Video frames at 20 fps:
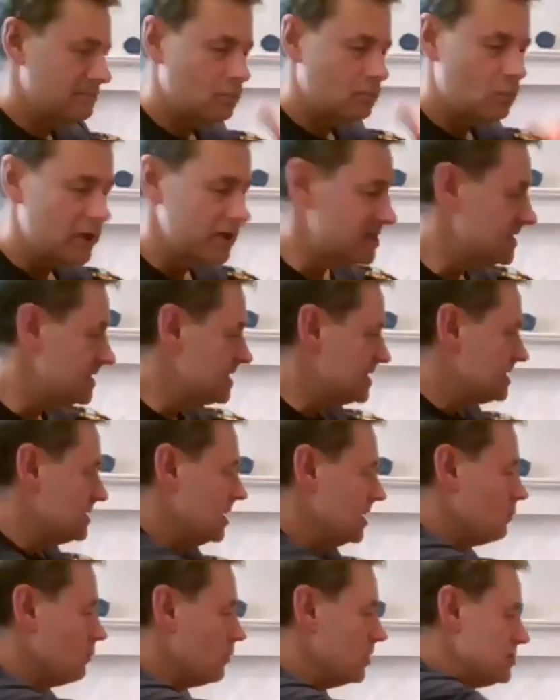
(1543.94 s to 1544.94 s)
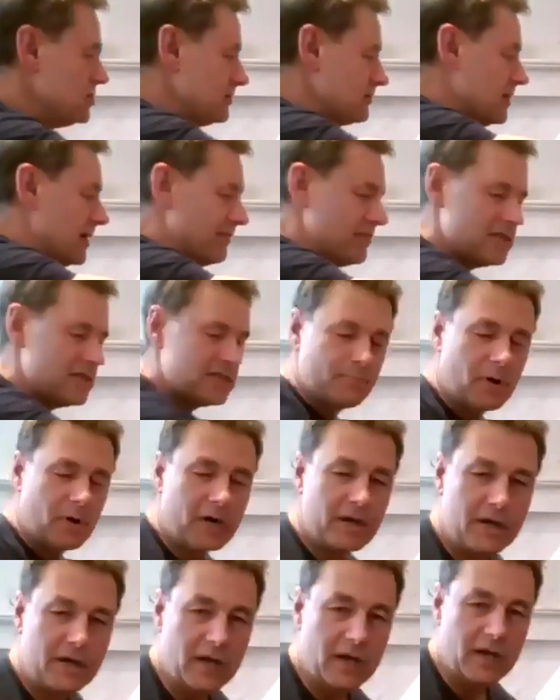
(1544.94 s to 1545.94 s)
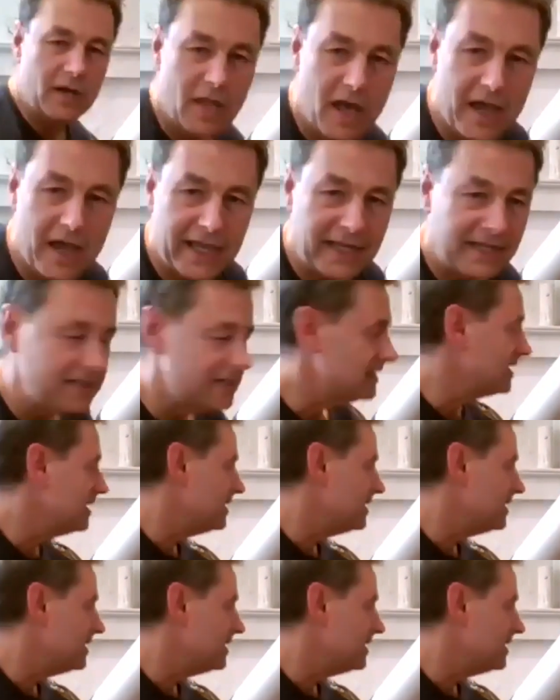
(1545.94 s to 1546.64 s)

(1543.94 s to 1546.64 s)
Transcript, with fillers: once this, once you've got this part aligned,